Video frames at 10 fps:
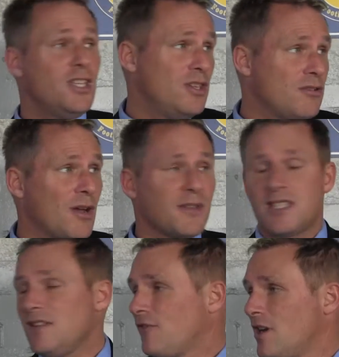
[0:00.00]
You go and
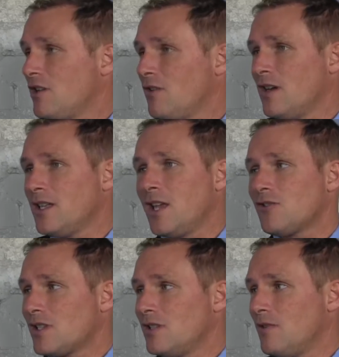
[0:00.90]
see Freddie Grant in that
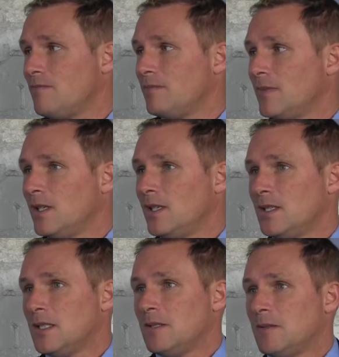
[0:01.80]
dressing room.
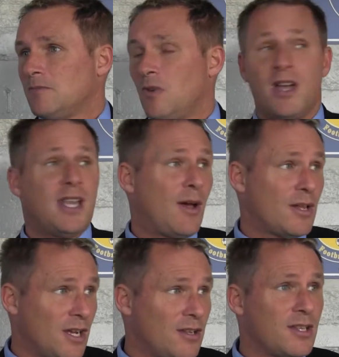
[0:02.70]
Right
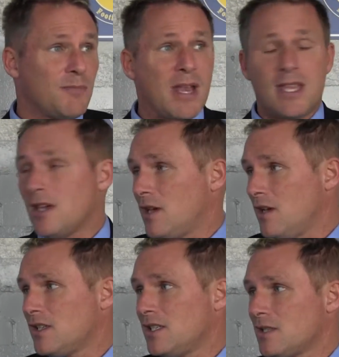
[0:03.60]
now, I don't know there's many that are
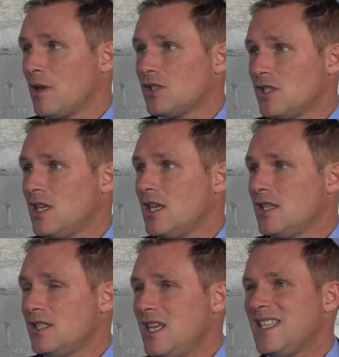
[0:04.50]
hurting as much as he
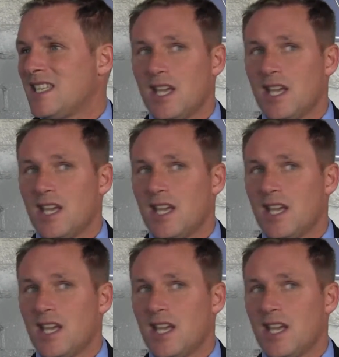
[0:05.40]
is. He's